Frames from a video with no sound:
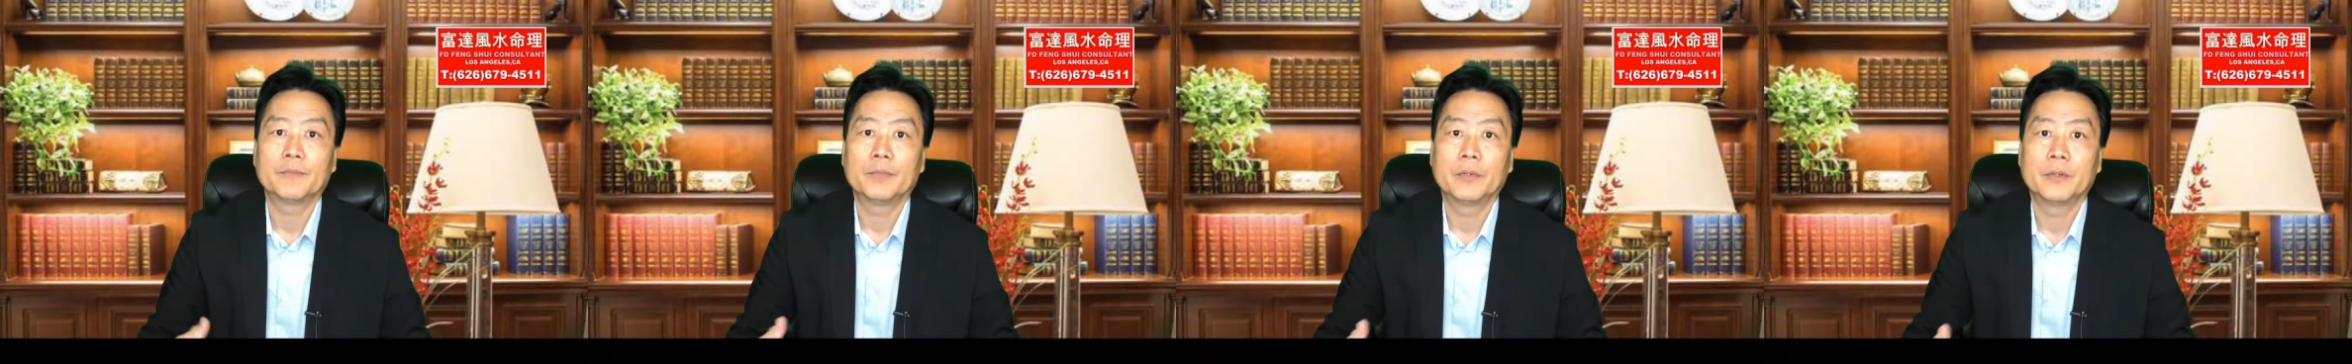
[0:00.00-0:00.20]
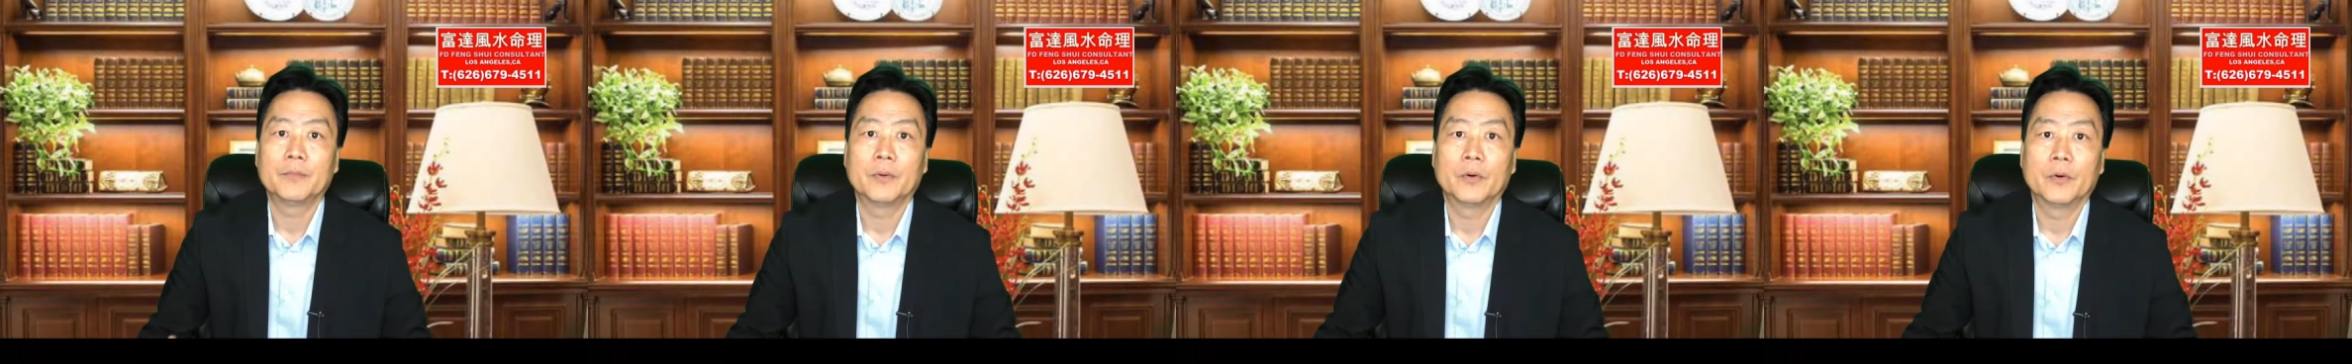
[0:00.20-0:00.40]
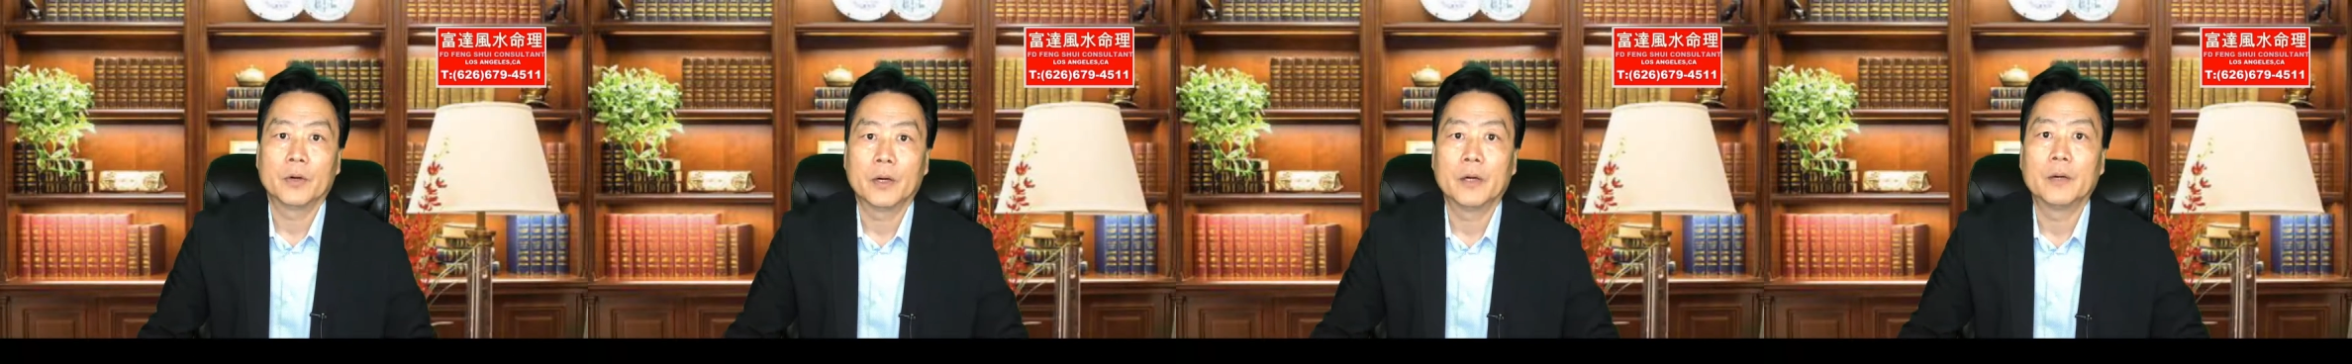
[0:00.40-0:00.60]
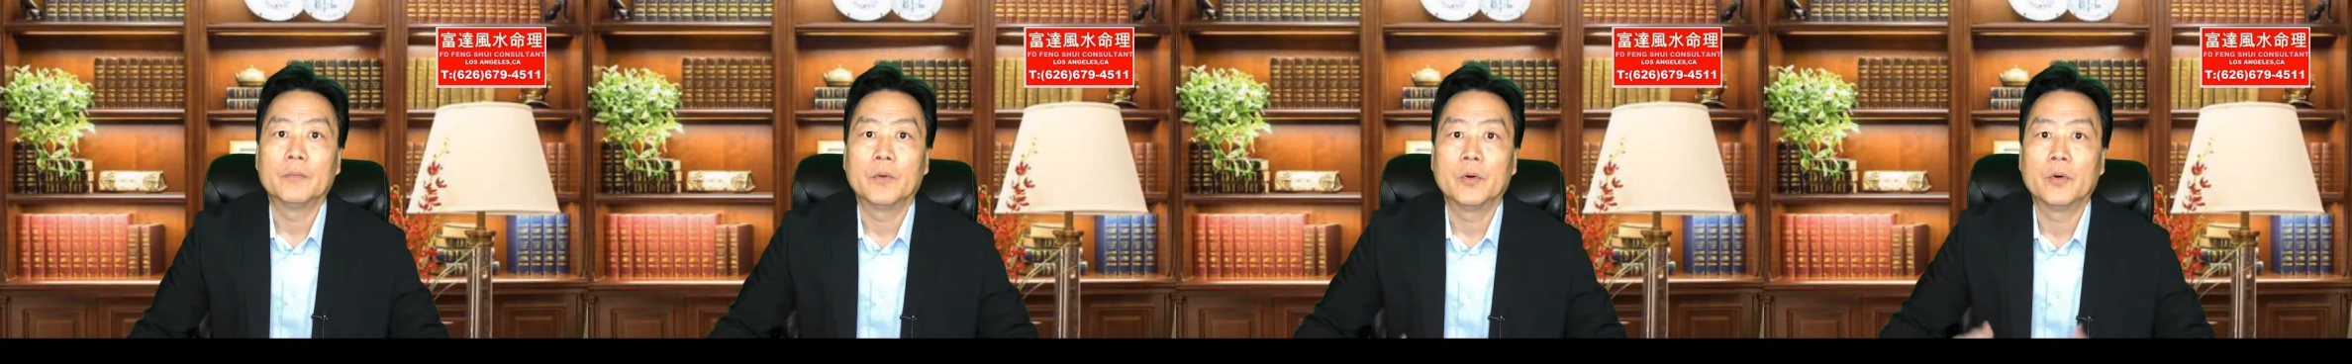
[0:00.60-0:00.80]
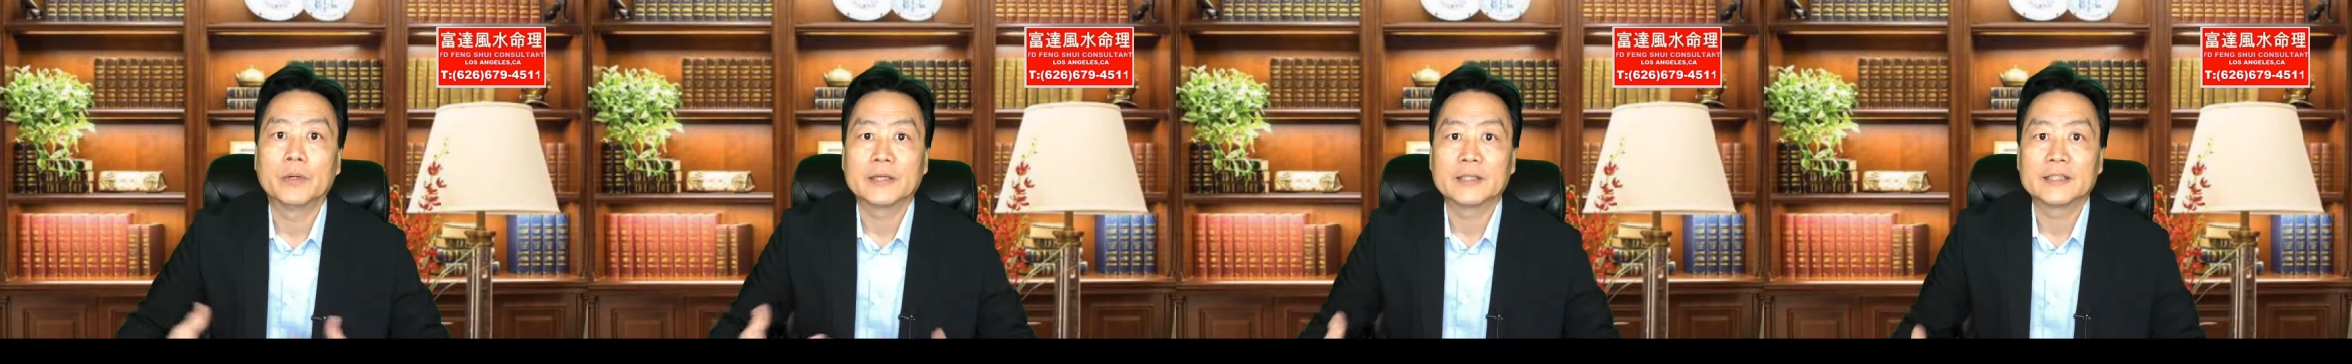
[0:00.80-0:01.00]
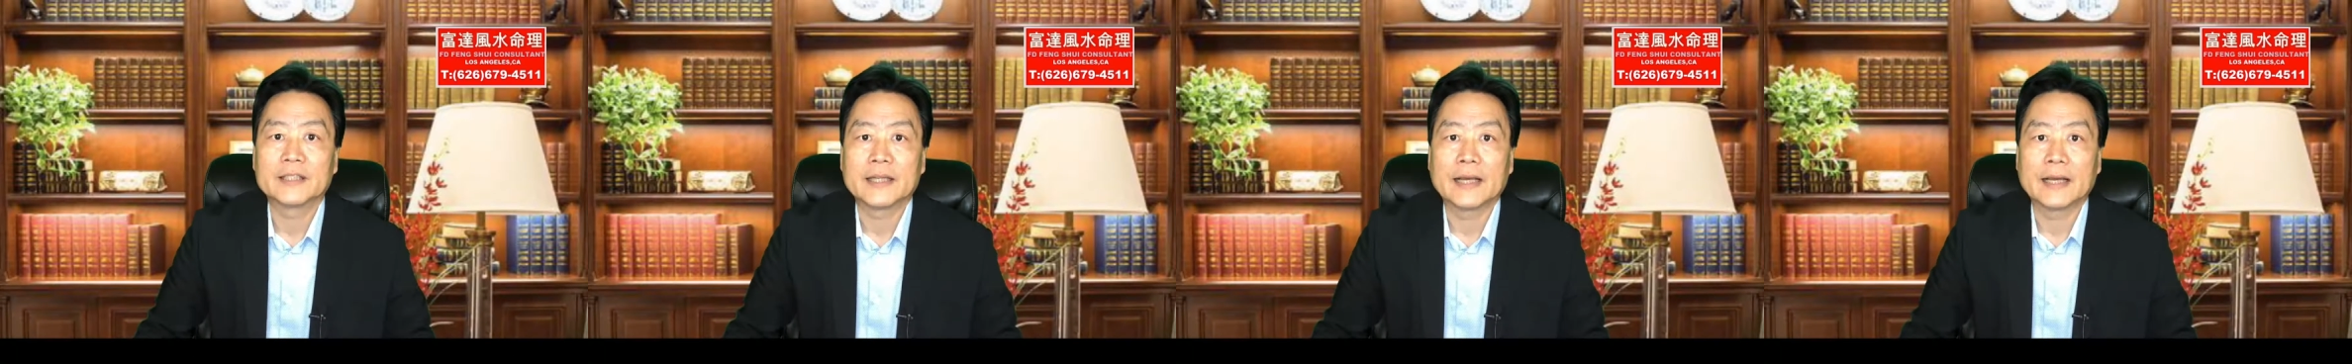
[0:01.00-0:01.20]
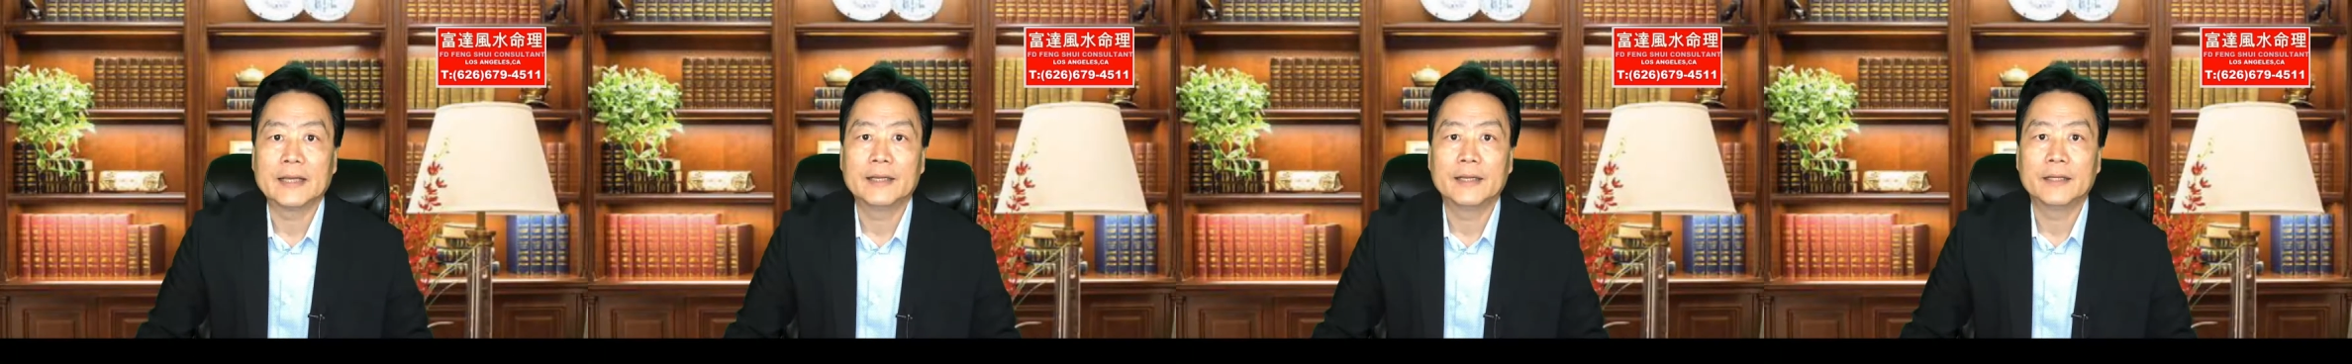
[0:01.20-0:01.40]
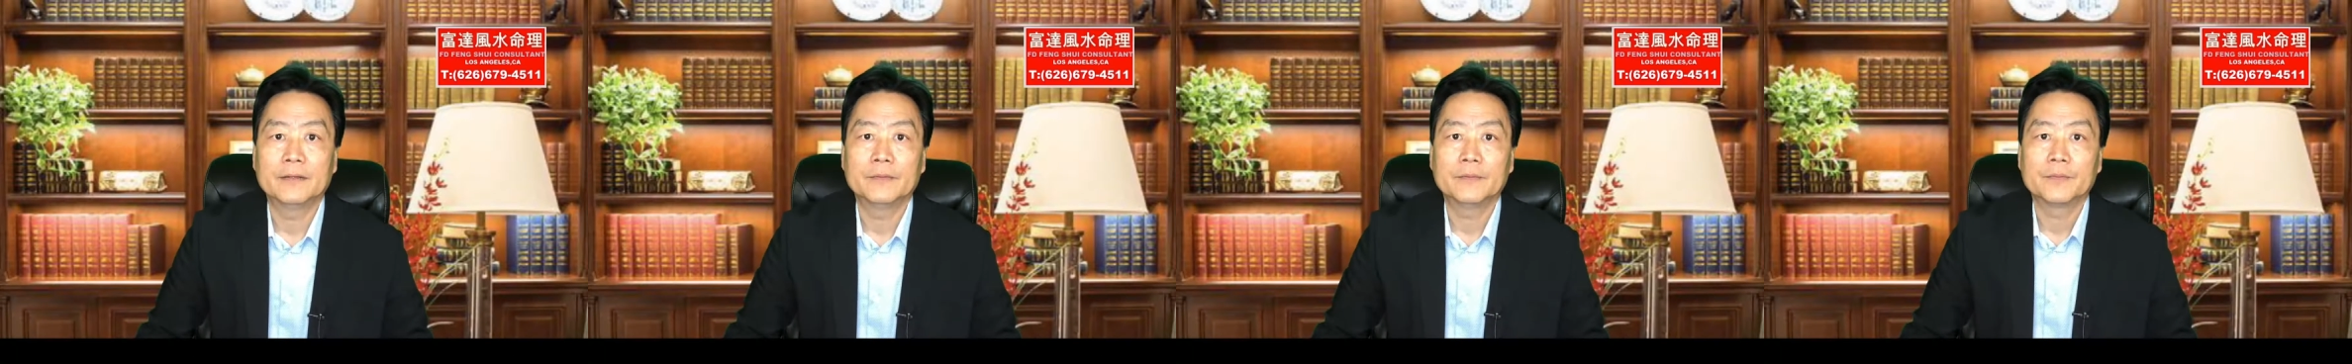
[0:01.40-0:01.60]
people more
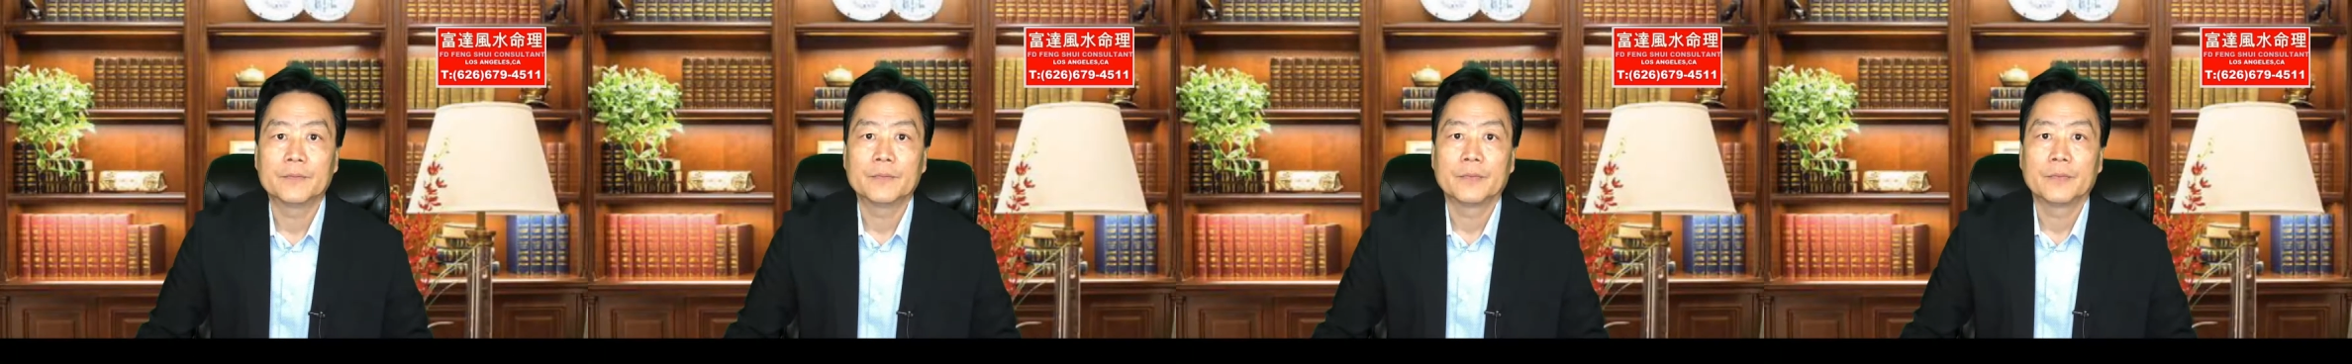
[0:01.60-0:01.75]
exciting,